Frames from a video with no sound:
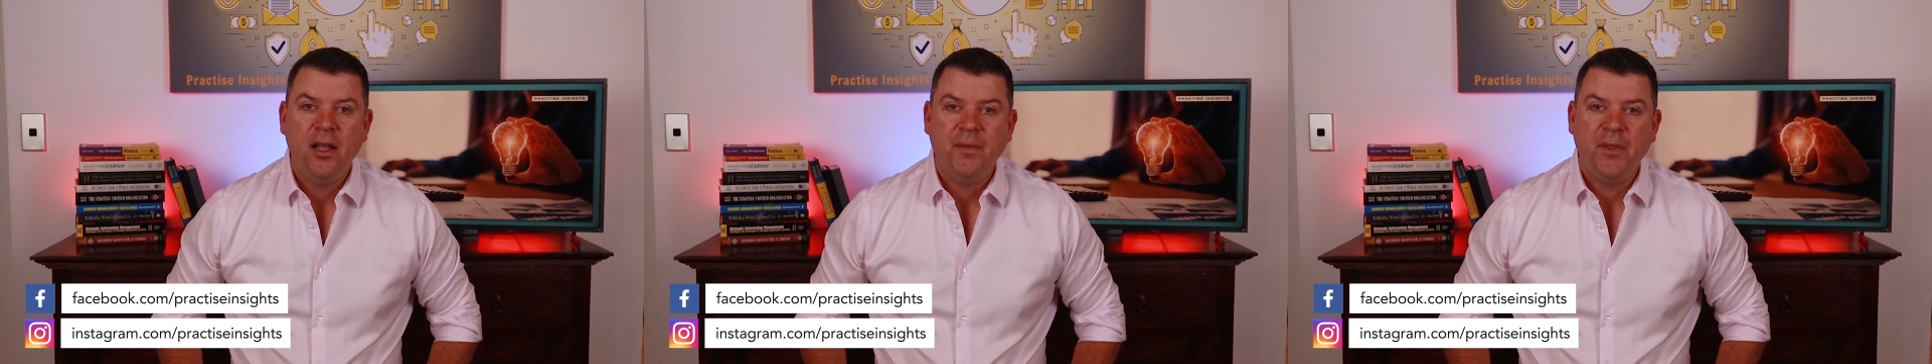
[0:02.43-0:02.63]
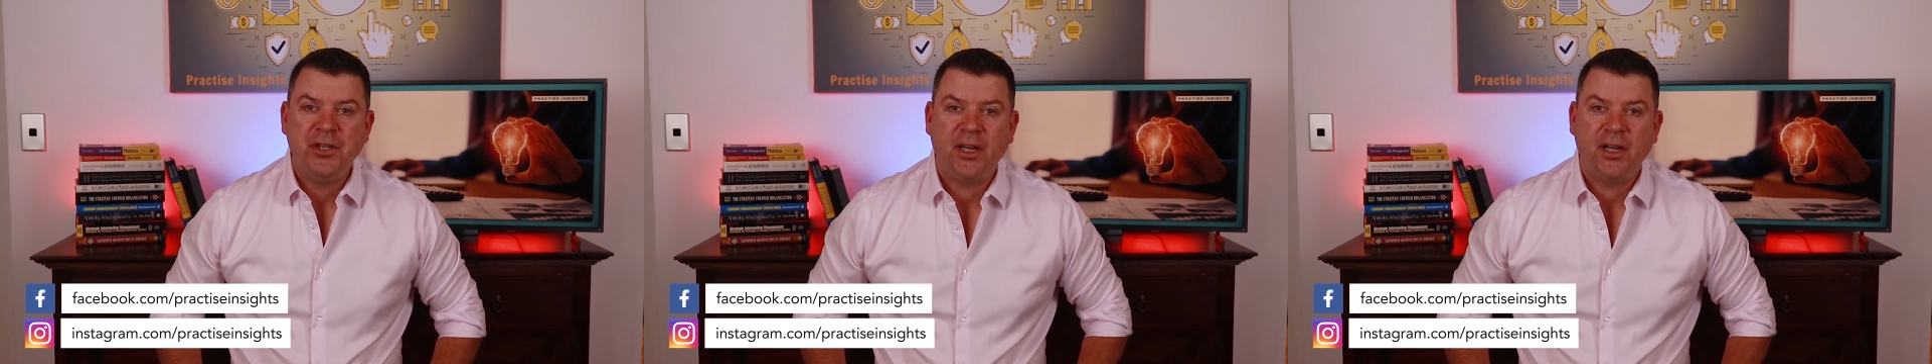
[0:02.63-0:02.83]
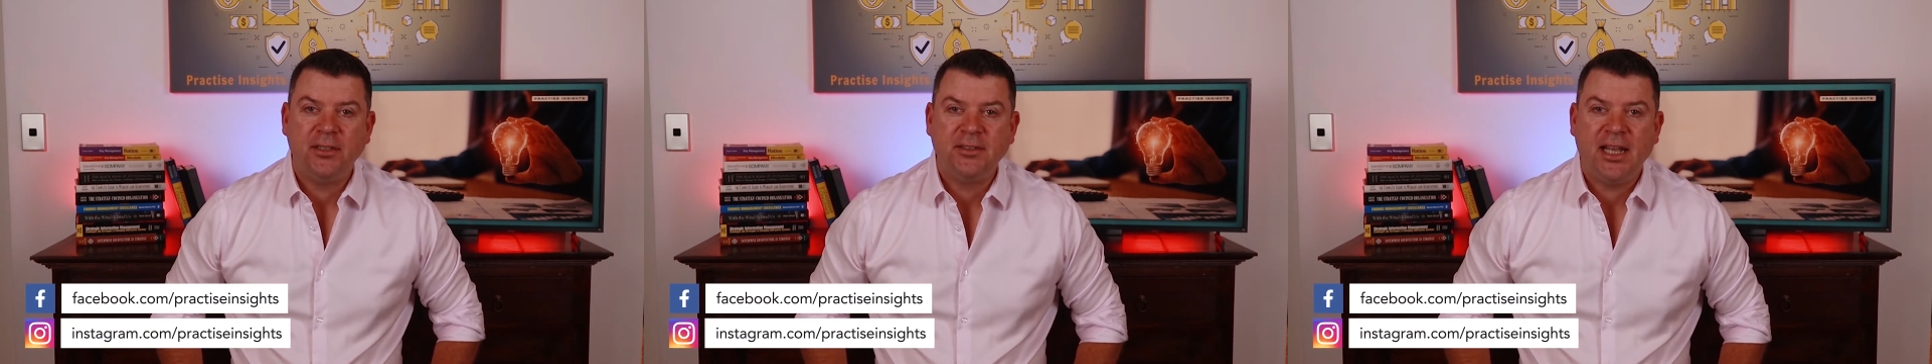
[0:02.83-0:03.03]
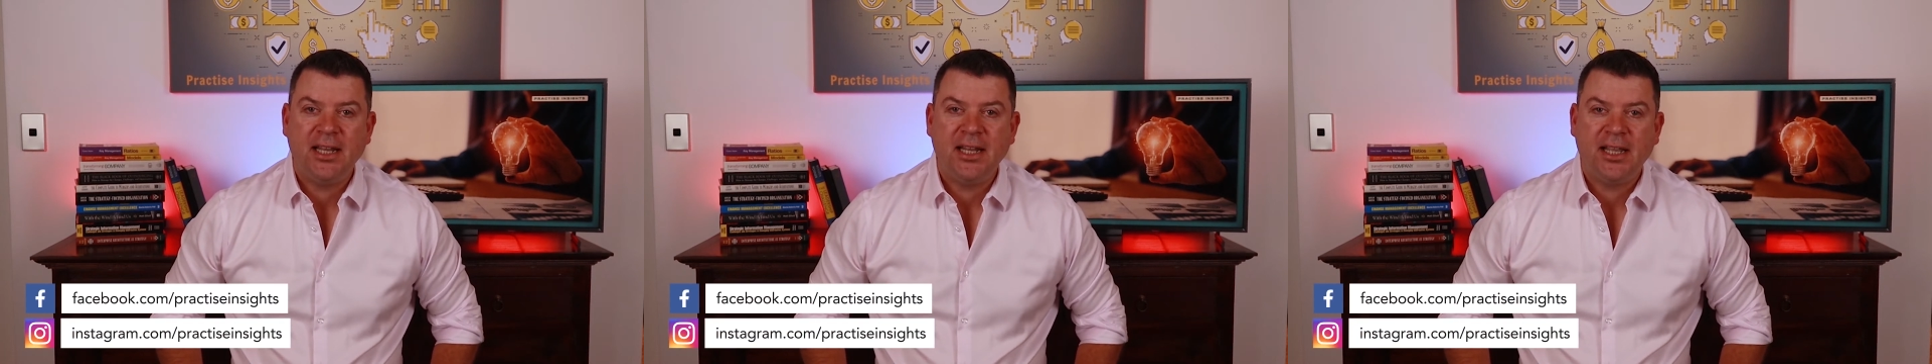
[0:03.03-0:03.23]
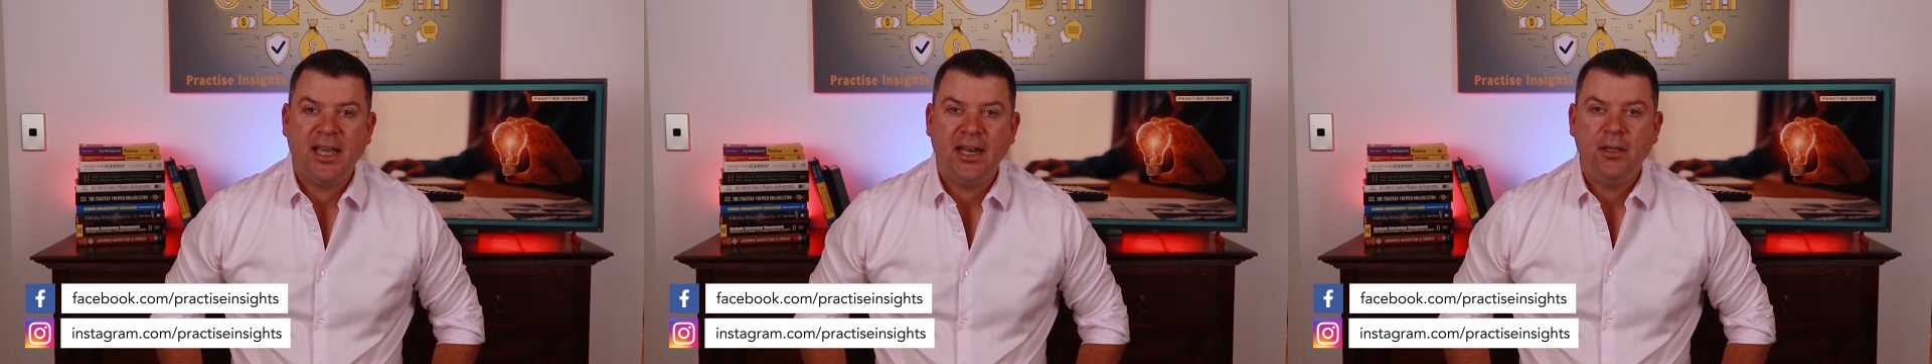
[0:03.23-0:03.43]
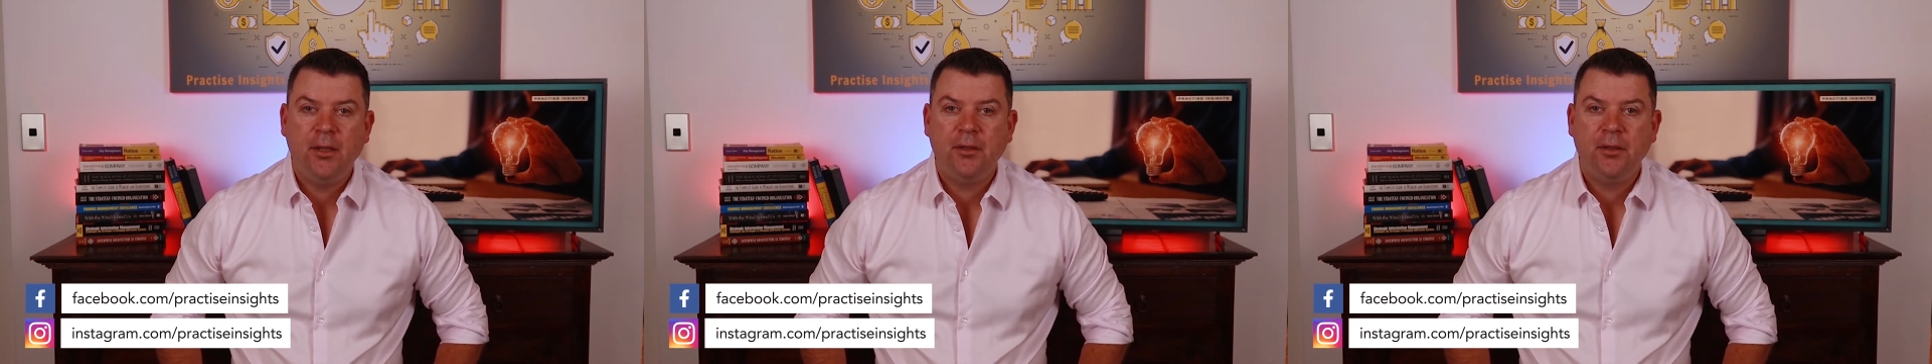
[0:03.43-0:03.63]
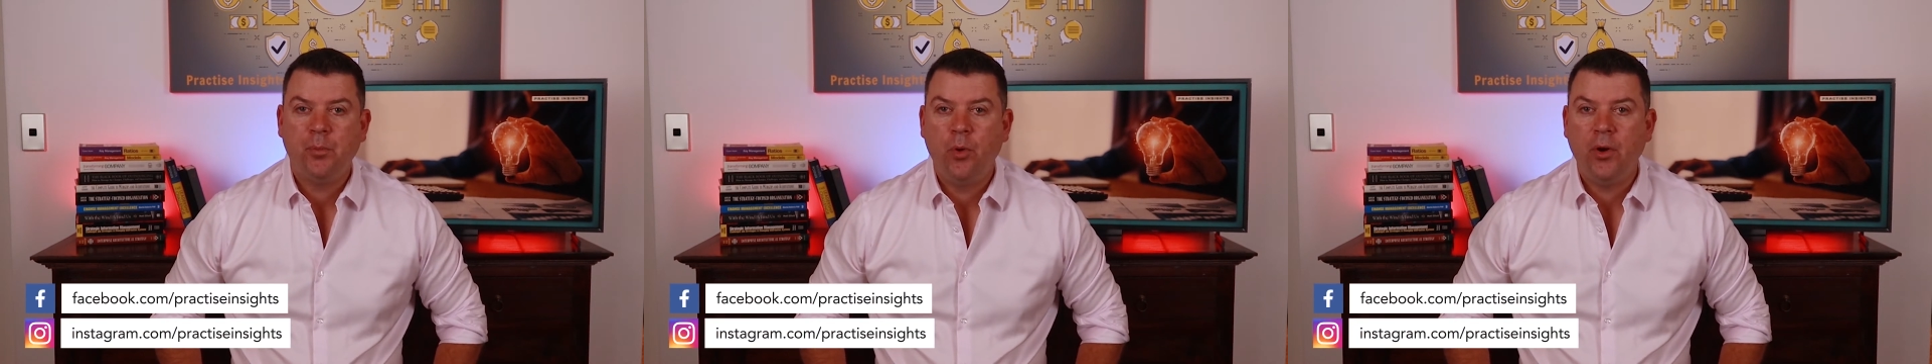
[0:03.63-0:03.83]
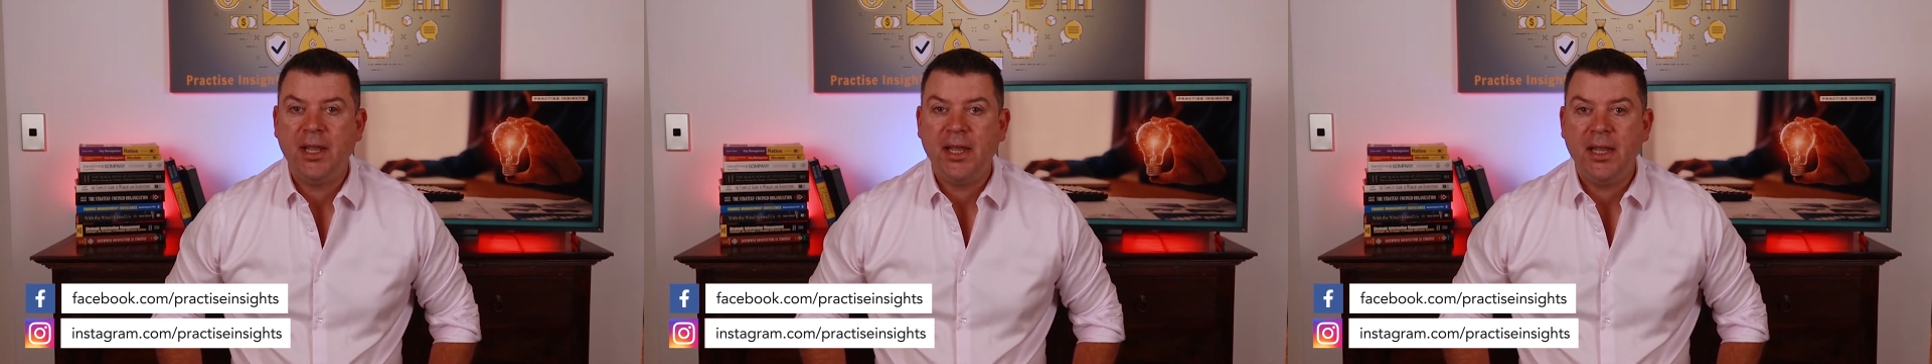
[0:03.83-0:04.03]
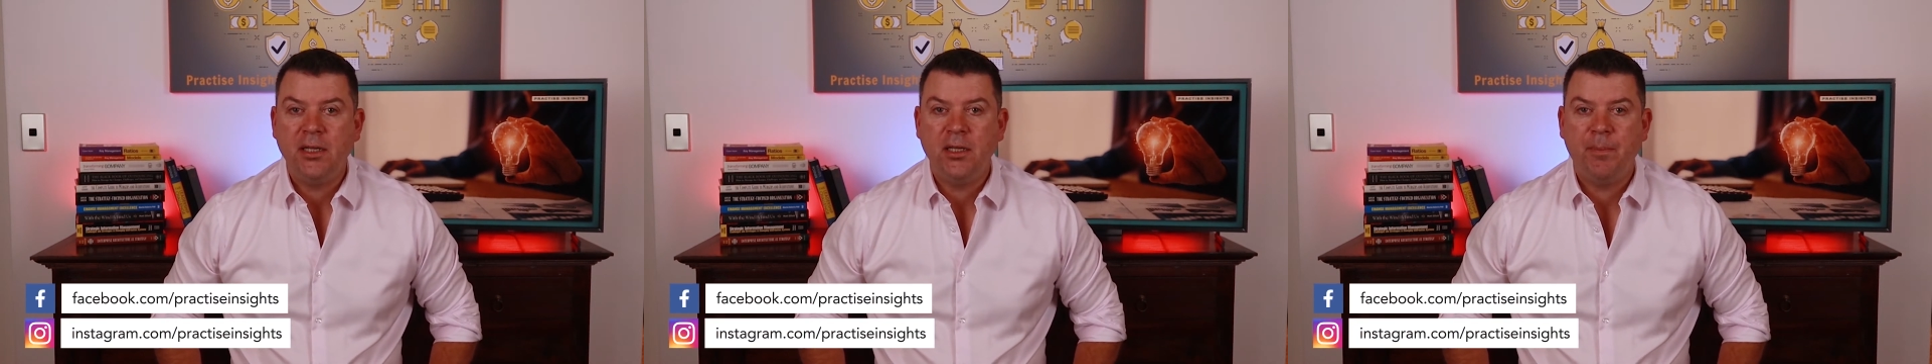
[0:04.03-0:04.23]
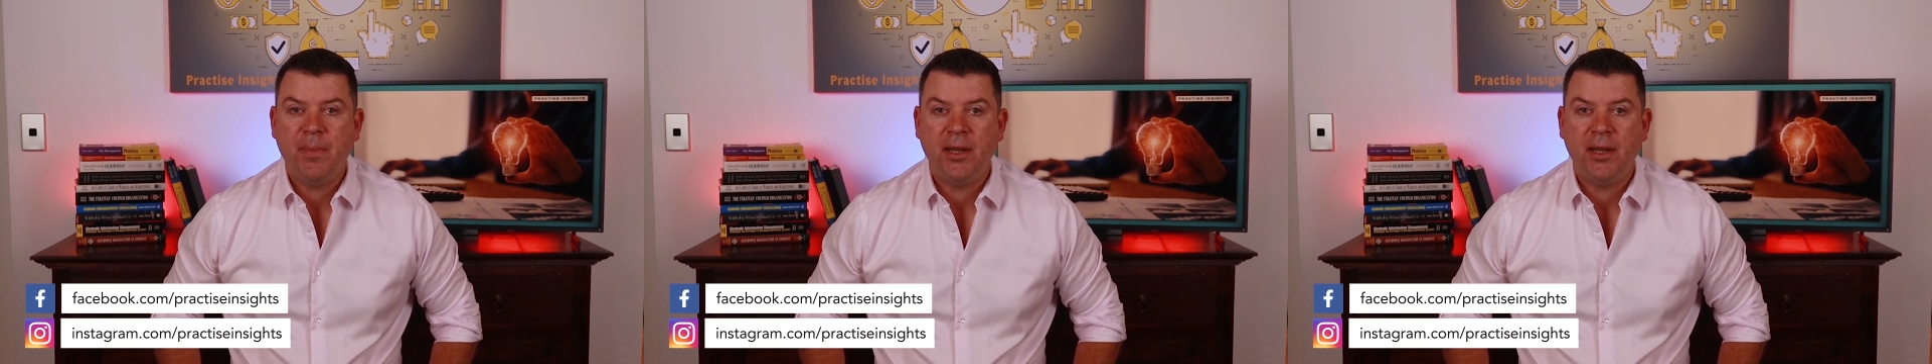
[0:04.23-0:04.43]
The channel is dedicated to supporting
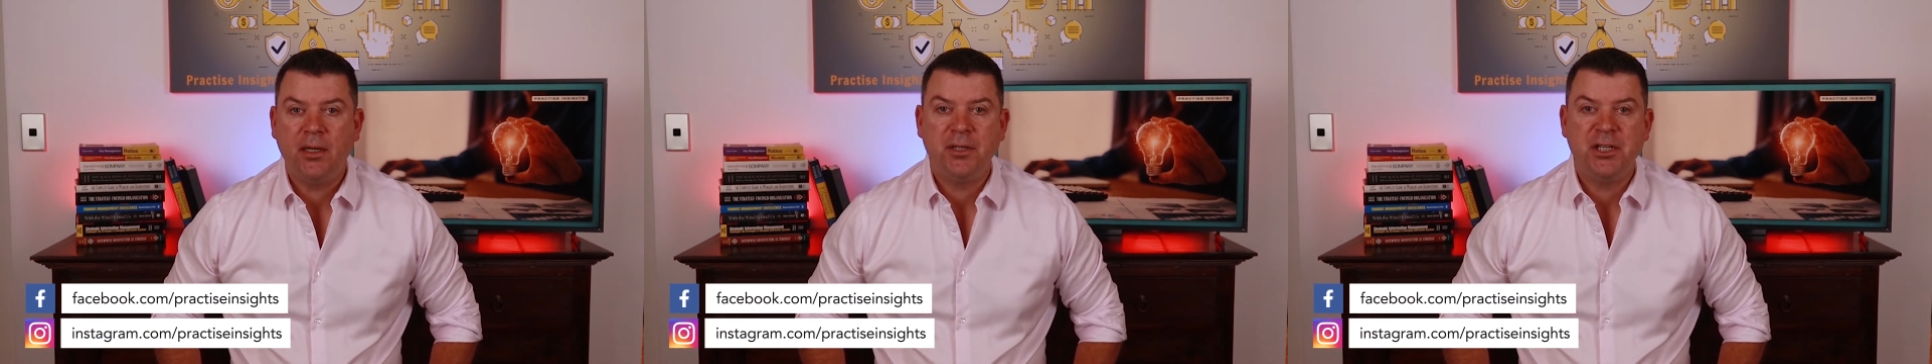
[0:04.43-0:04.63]
independent